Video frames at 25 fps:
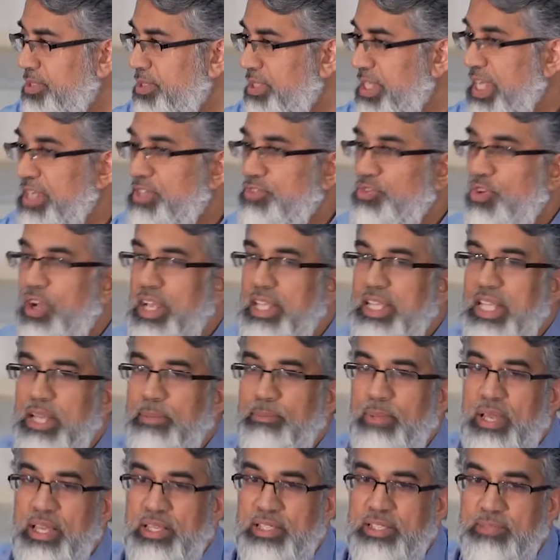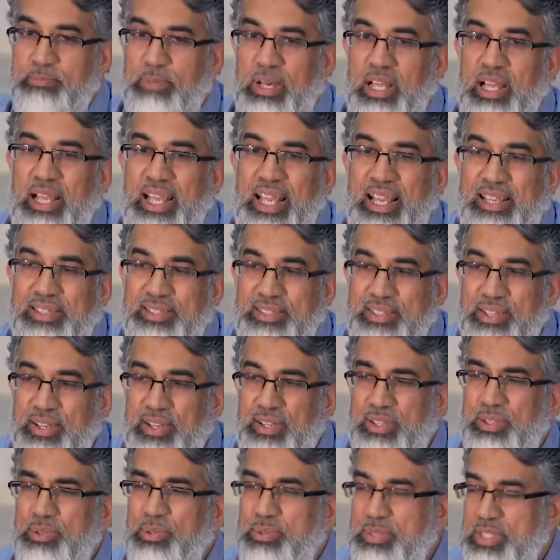They try their best, but
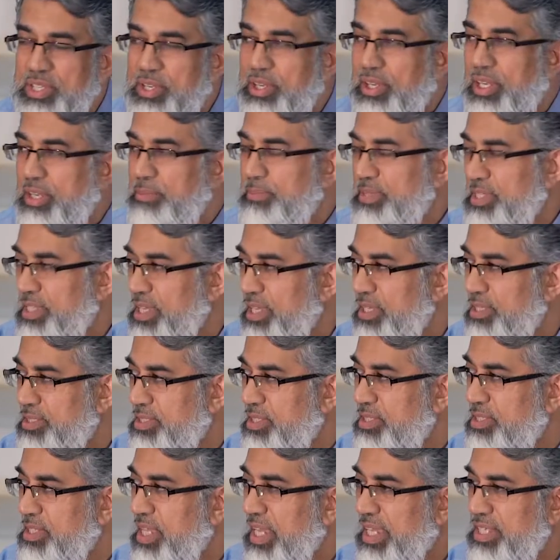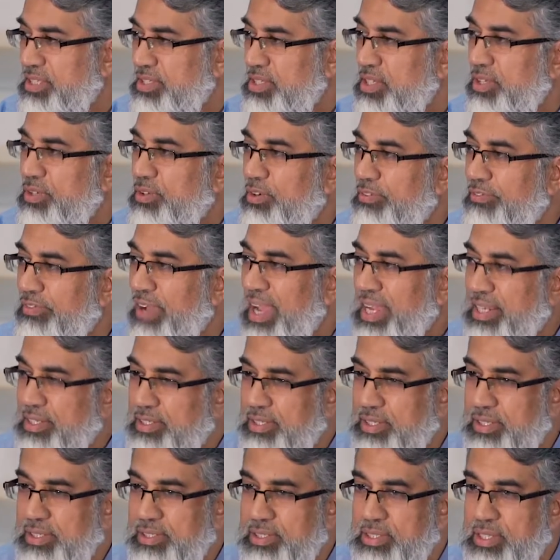external circumstances, external
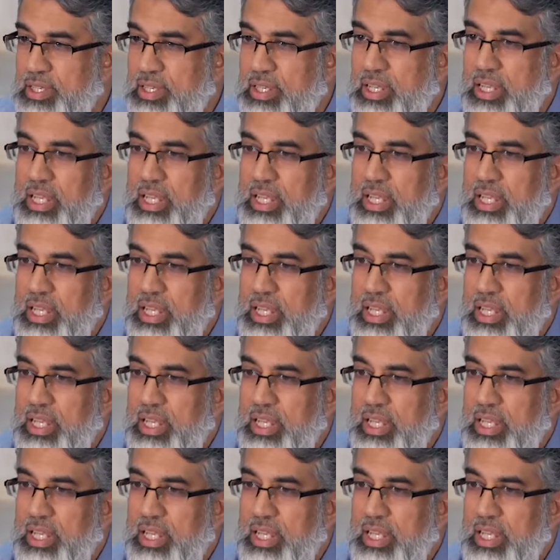factors